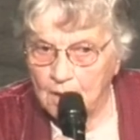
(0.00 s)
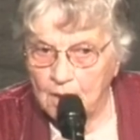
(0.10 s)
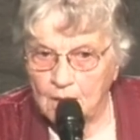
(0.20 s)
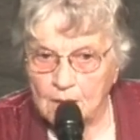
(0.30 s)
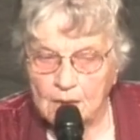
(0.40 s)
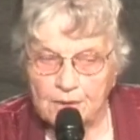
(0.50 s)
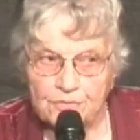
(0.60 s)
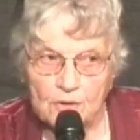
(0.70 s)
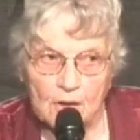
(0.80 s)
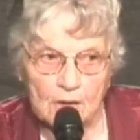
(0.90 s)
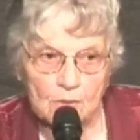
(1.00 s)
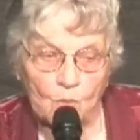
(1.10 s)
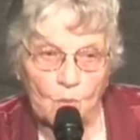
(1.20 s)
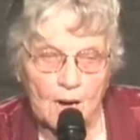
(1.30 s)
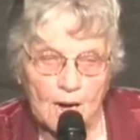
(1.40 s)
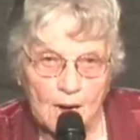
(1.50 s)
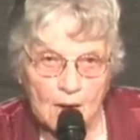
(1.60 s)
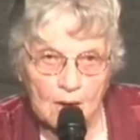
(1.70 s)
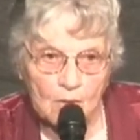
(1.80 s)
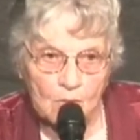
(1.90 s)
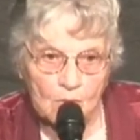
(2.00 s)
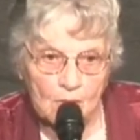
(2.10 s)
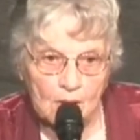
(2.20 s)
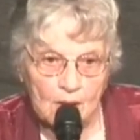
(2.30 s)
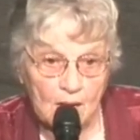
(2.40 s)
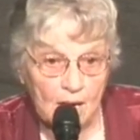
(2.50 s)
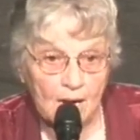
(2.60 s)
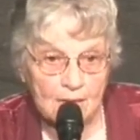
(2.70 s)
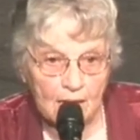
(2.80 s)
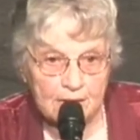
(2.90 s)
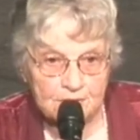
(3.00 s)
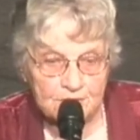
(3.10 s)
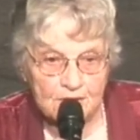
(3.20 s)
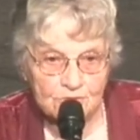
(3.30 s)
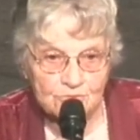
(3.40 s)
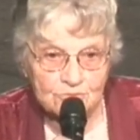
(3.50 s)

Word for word: and I thought, wow, I like this.